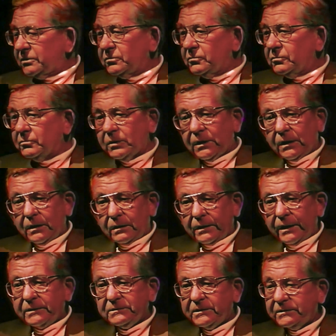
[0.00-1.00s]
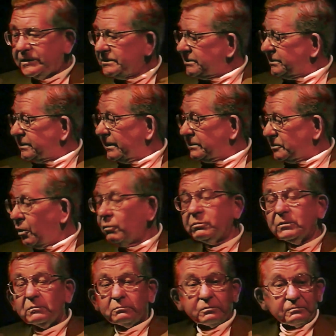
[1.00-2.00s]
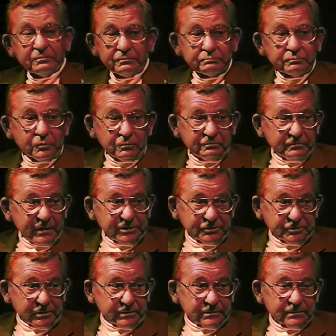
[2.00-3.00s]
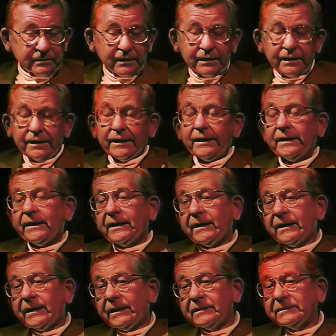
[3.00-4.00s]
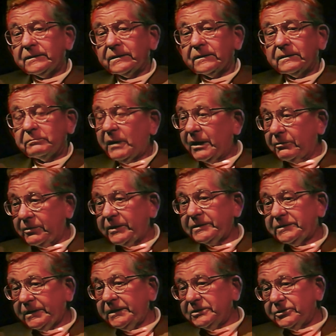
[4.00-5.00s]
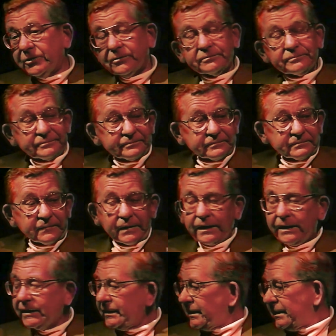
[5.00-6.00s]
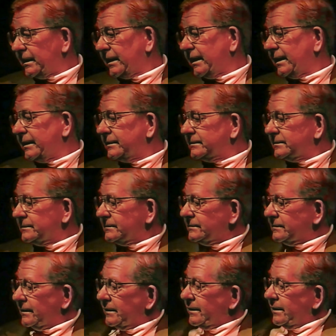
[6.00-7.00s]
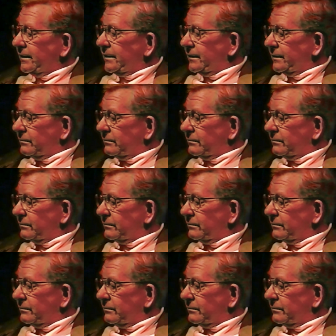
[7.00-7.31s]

was to enter this noble profession, yeah, and marry a teacher. Wonderful. And